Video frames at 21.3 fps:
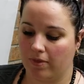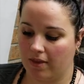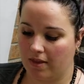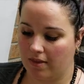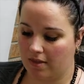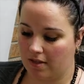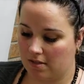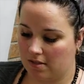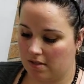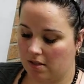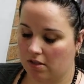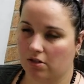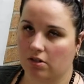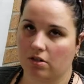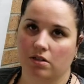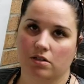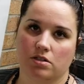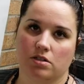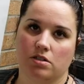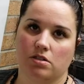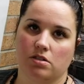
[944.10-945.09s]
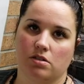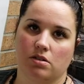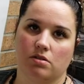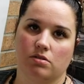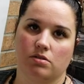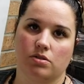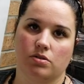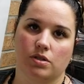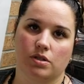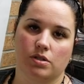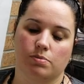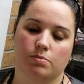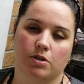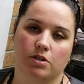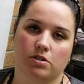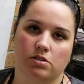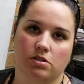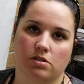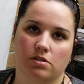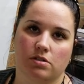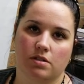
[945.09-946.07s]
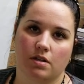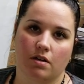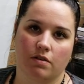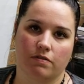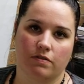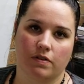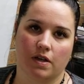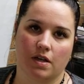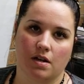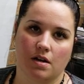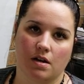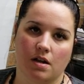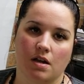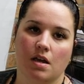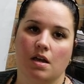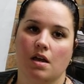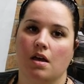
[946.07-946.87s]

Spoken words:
that this encourages you to express yourself in